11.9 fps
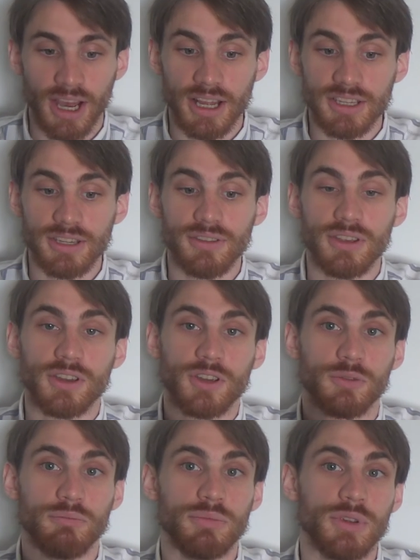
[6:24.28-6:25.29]
Until the
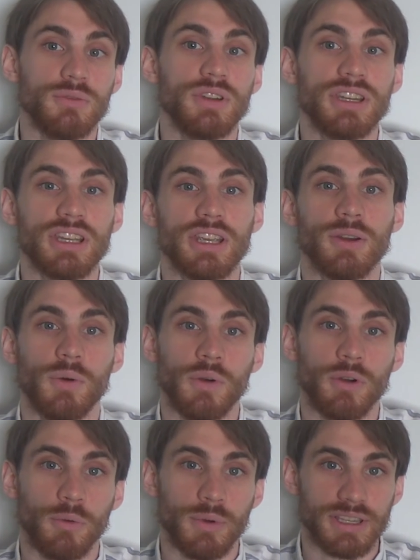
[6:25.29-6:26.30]
community
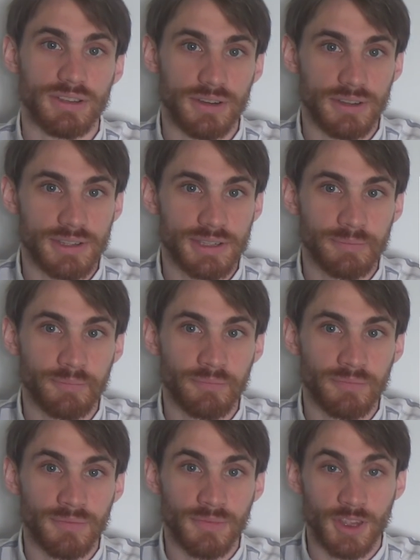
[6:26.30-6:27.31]
or Wizards.
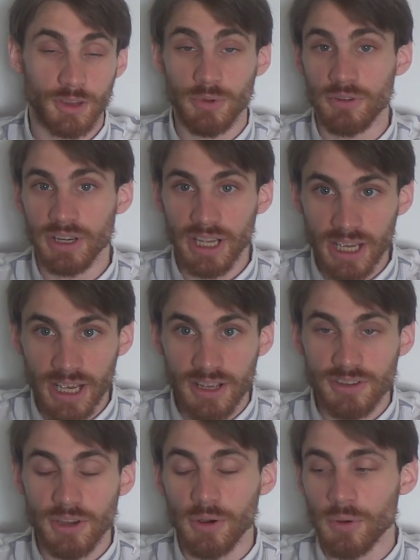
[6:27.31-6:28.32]
Community.
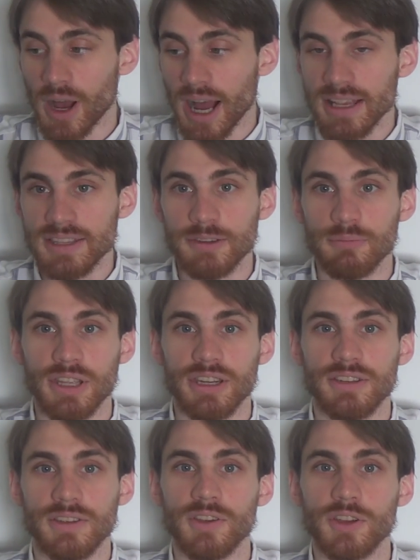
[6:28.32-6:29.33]
So I
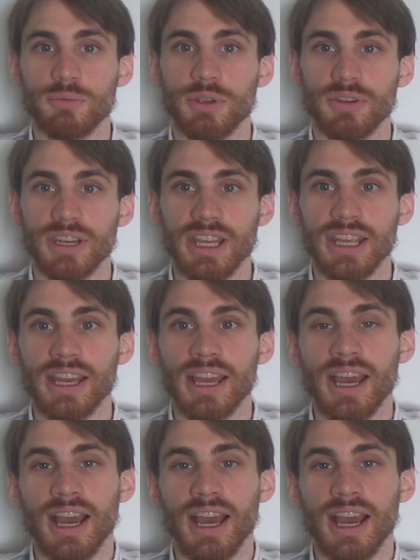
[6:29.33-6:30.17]
submitted to the community